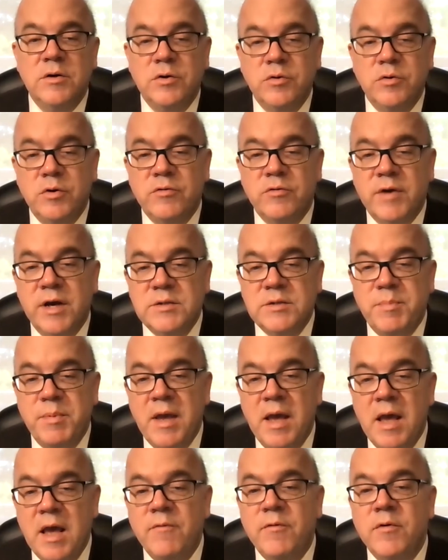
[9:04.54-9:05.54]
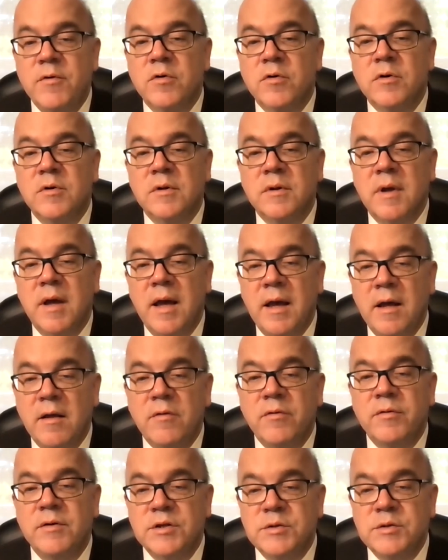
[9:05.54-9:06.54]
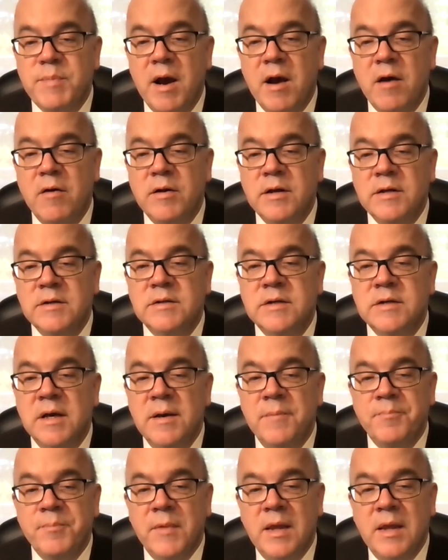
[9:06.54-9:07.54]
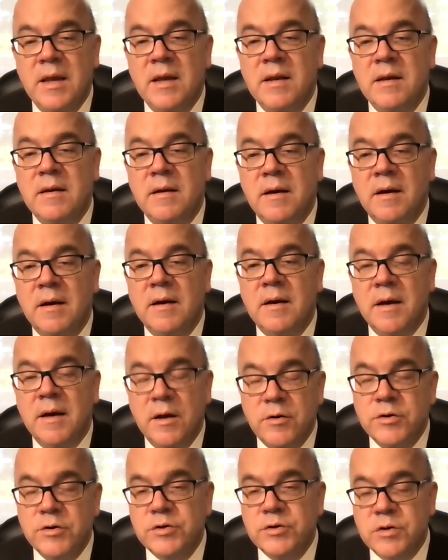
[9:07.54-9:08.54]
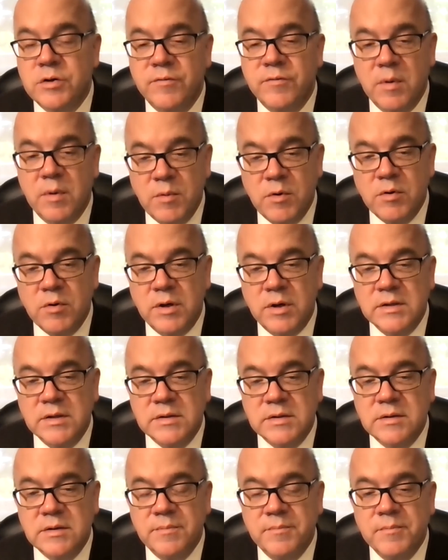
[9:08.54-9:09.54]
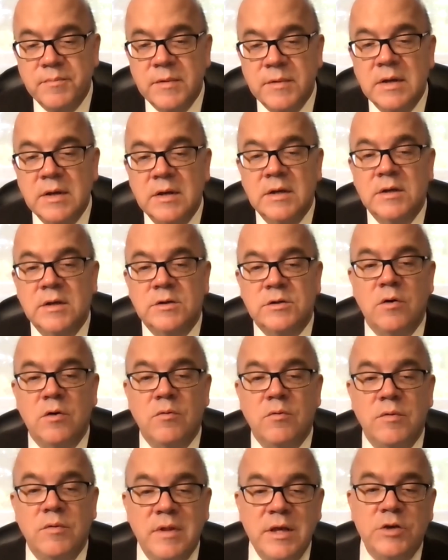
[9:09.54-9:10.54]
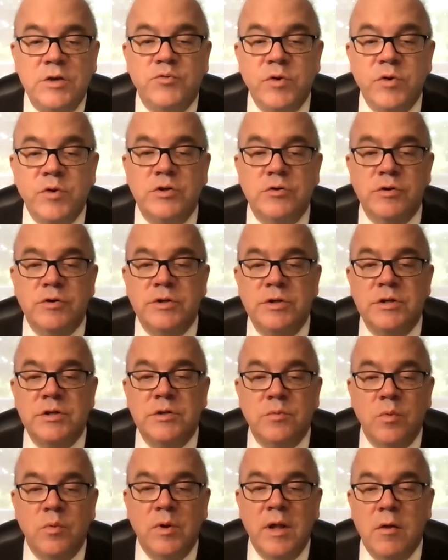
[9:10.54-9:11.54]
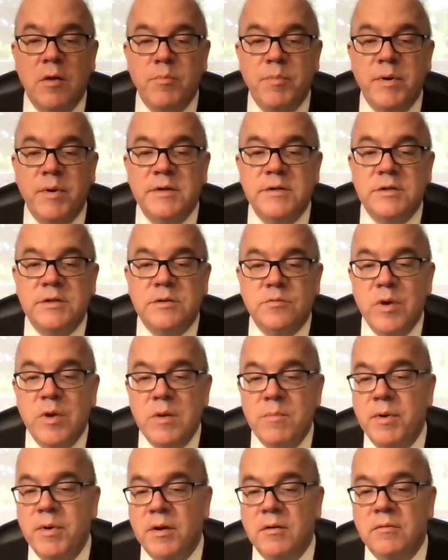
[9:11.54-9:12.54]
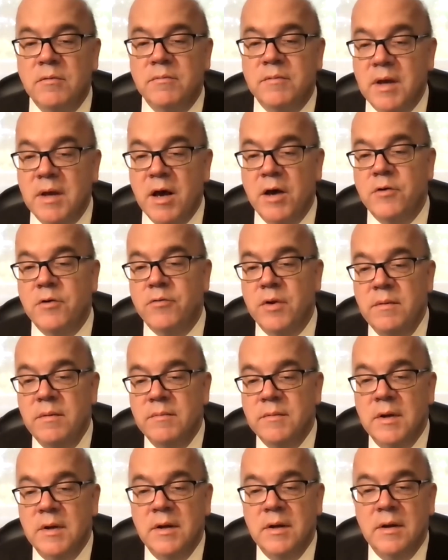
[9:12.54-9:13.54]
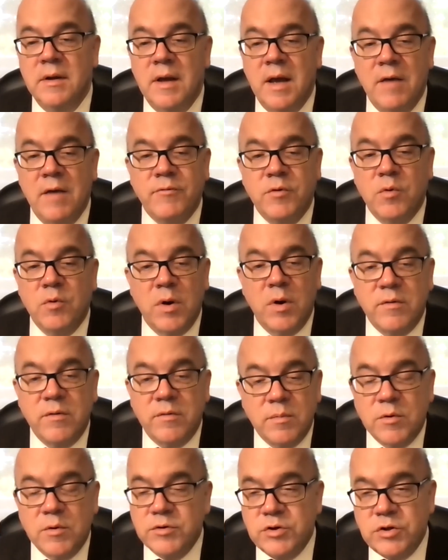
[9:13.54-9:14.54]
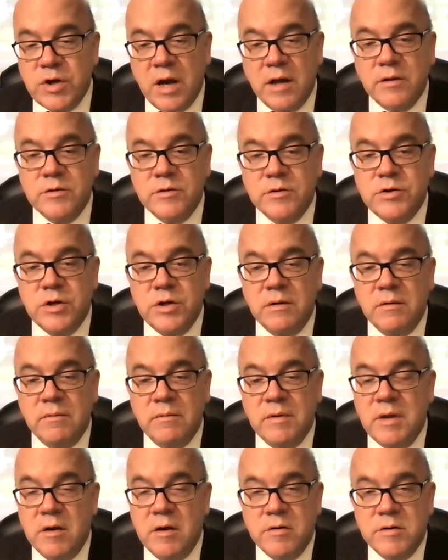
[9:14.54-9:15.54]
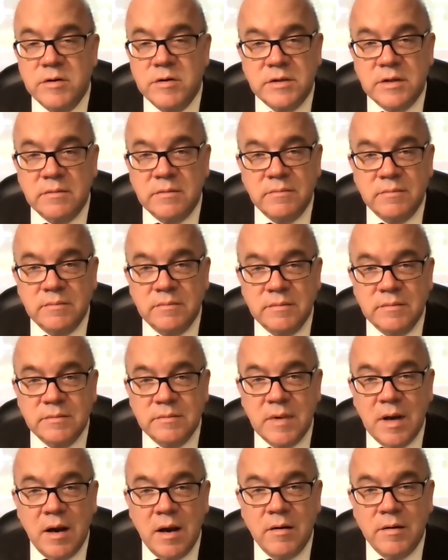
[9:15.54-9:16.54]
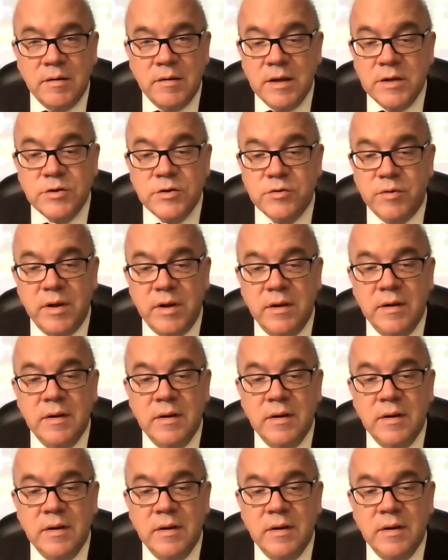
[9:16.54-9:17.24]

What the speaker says: to address behavioral health disparities in underserved communities. So these resources will help us rebuild the country after one of the most challenging years in our history.